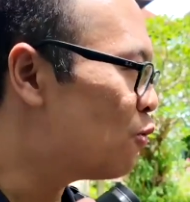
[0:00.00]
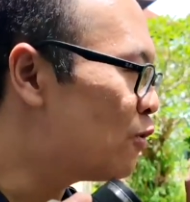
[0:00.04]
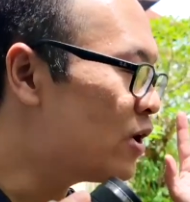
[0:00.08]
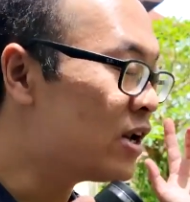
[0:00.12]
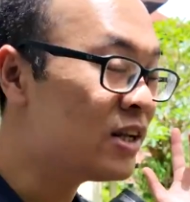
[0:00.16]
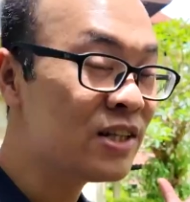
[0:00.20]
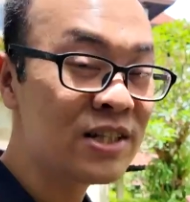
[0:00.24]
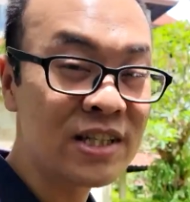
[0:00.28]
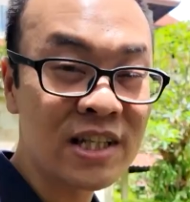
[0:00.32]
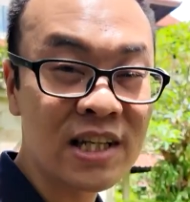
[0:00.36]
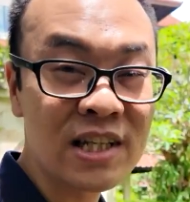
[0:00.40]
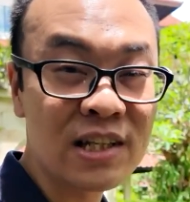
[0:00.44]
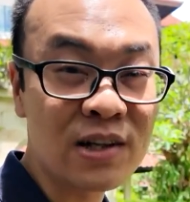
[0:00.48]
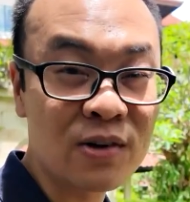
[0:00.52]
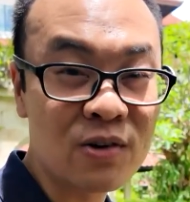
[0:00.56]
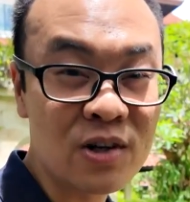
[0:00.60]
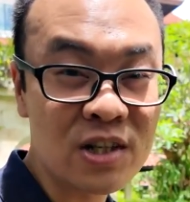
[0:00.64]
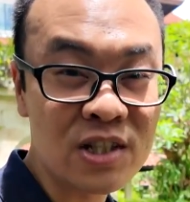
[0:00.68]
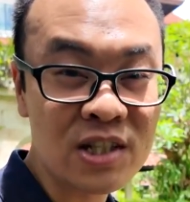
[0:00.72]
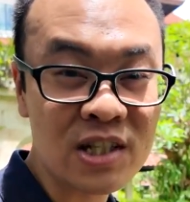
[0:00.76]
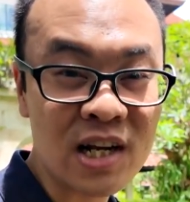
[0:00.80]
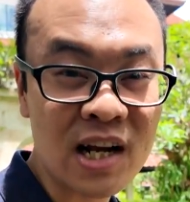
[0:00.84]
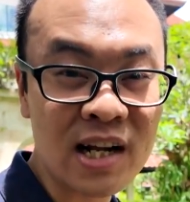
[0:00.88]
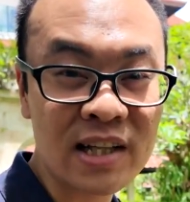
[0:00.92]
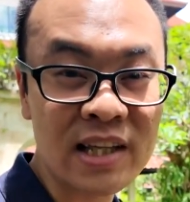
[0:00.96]
We'll see the
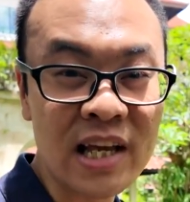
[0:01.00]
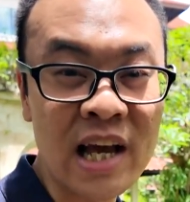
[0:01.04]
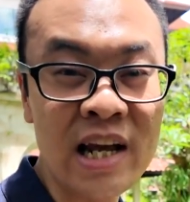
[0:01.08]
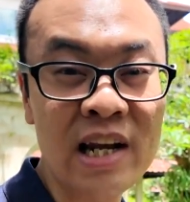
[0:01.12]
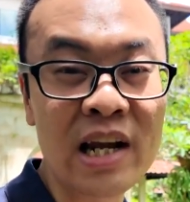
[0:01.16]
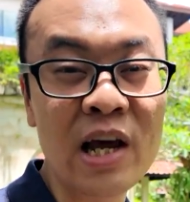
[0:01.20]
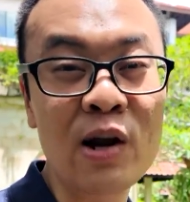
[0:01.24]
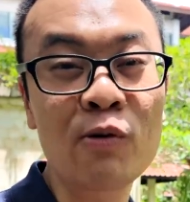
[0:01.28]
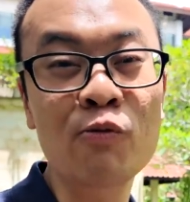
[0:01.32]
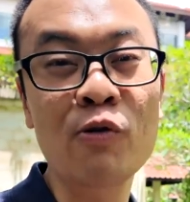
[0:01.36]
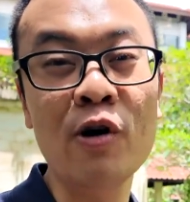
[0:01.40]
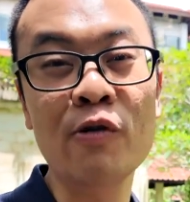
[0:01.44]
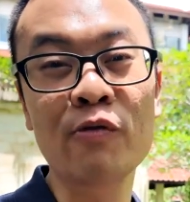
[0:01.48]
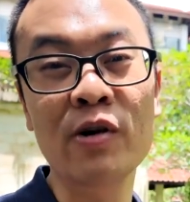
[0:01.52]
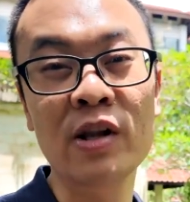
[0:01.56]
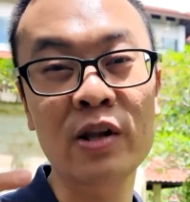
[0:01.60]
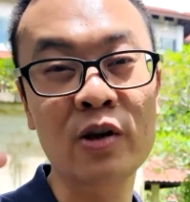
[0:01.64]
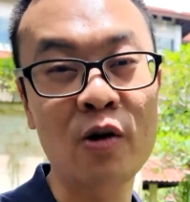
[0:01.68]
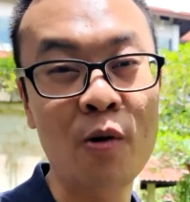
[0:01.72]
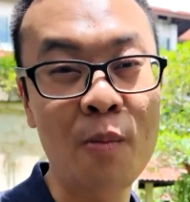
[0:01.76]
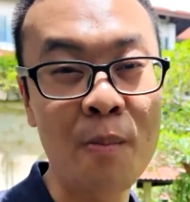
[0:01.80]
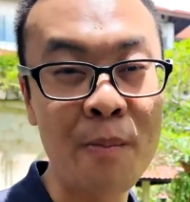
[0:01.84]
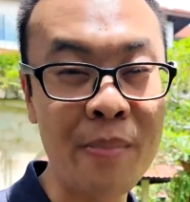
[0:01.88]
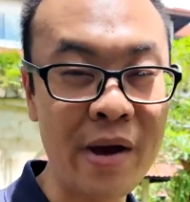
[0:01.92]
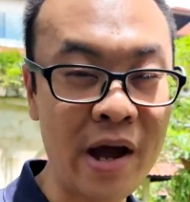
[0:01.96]
result and then we will
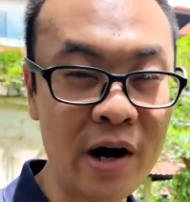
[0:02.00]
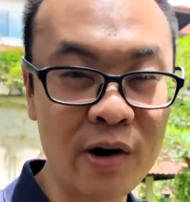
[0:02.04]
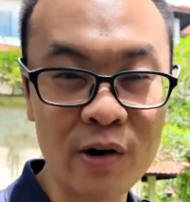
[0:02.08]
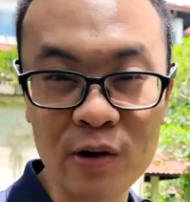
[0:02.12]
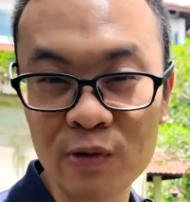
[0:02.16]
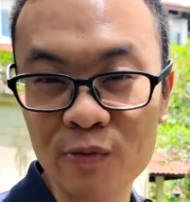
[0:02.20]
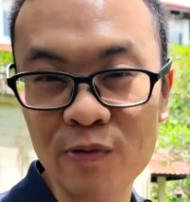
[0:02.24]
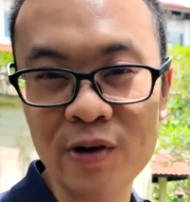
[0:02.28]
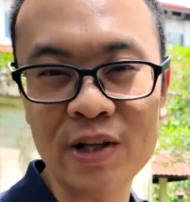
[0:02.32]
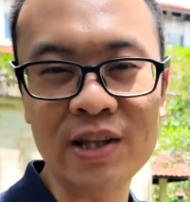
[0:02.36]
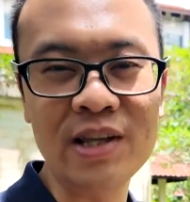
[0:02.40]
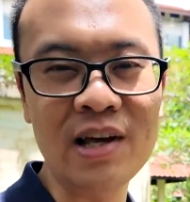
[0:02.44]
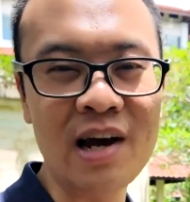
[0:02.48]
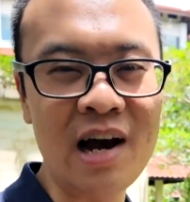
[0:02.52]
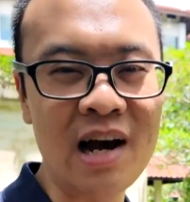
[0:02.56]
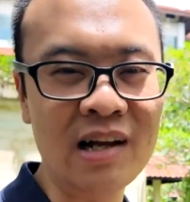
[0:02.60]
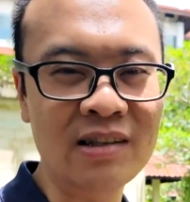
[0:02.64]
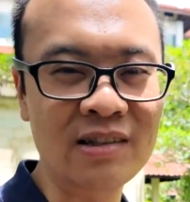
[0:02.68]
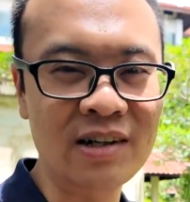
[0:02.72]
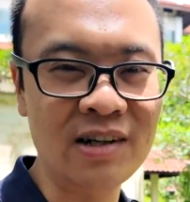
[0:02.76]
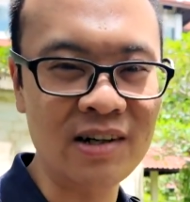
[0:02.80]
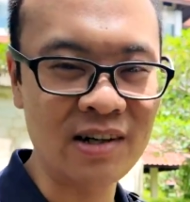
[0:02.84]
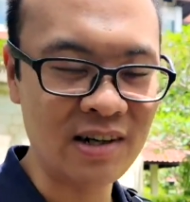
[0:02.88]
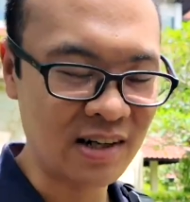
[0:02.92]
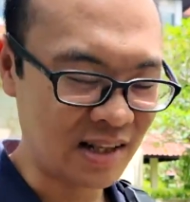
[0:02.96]
compare it with the
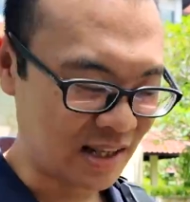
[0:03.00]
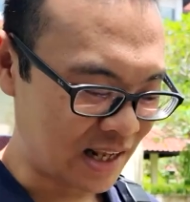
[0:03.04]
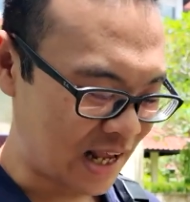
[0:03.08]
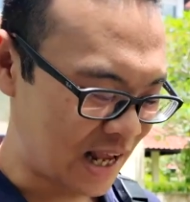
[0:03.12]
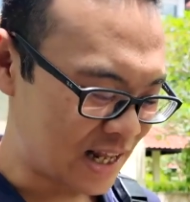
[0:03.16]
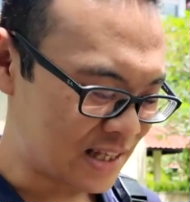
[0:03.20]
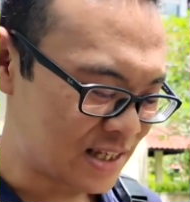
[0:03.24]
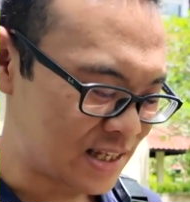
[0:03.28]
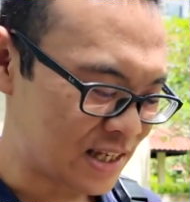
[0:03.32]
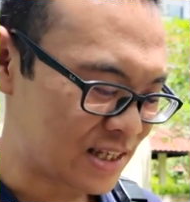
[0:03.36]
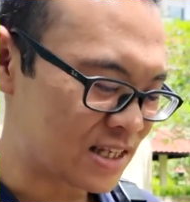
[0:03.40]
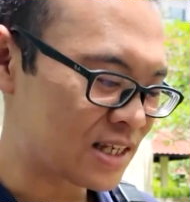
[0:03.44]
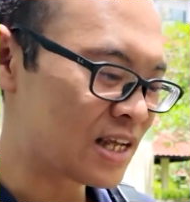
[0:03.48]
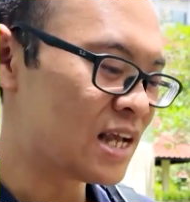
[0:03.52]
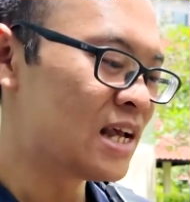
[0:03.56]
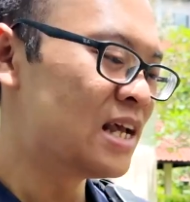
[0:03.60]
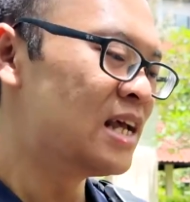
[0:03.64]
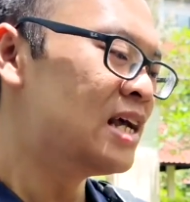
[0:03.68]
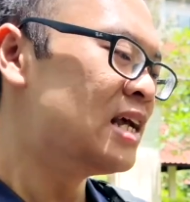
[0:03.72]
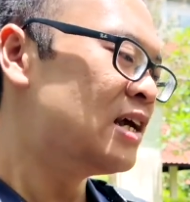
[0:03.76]
other lenses.